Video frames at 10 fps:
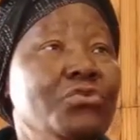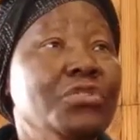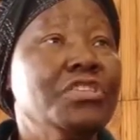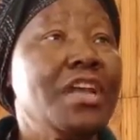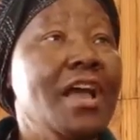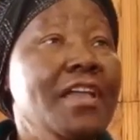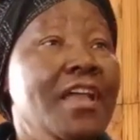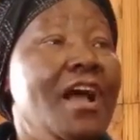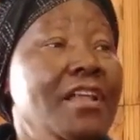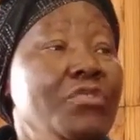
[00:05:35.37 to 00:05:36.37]
to
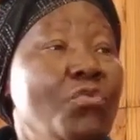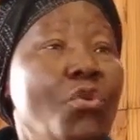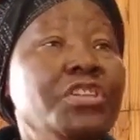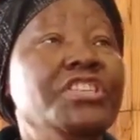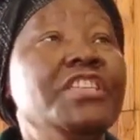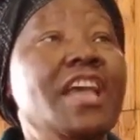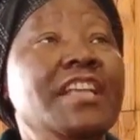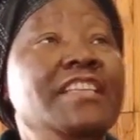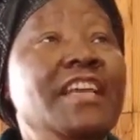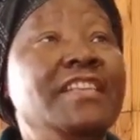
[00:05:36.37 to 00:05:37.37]
try and wash their